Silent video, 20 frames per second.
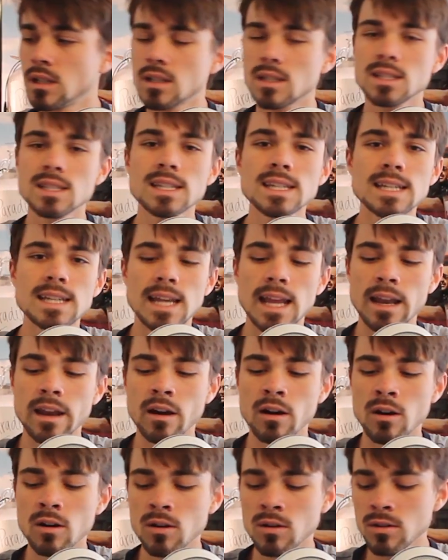Slinky
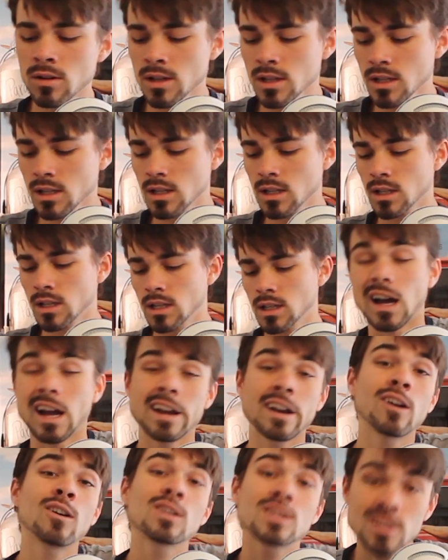Dog. I
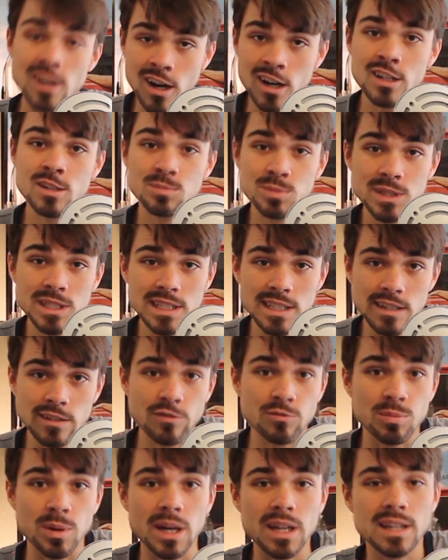know it's hard to
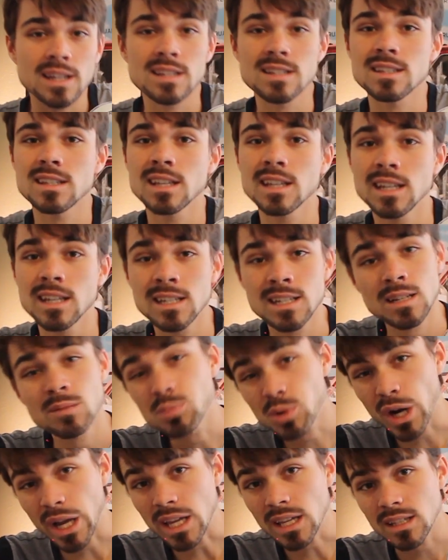believe, but his Slinky
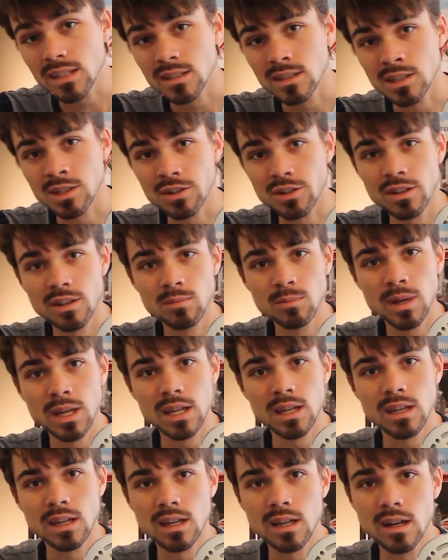did break during the
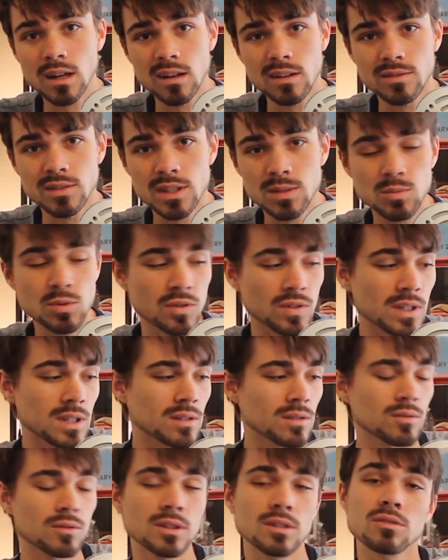making of this
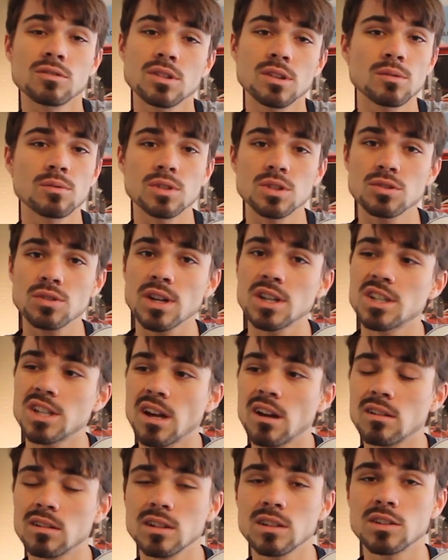movie. He was stretched
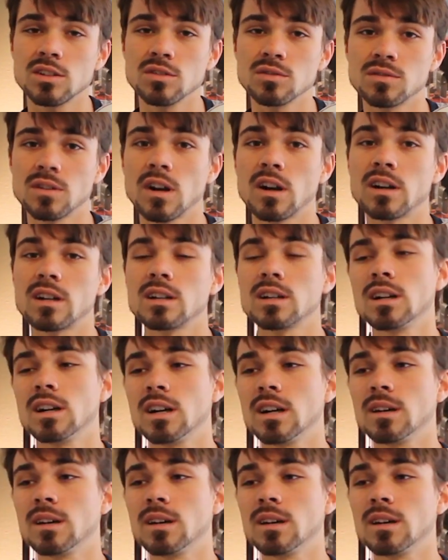out a little too far.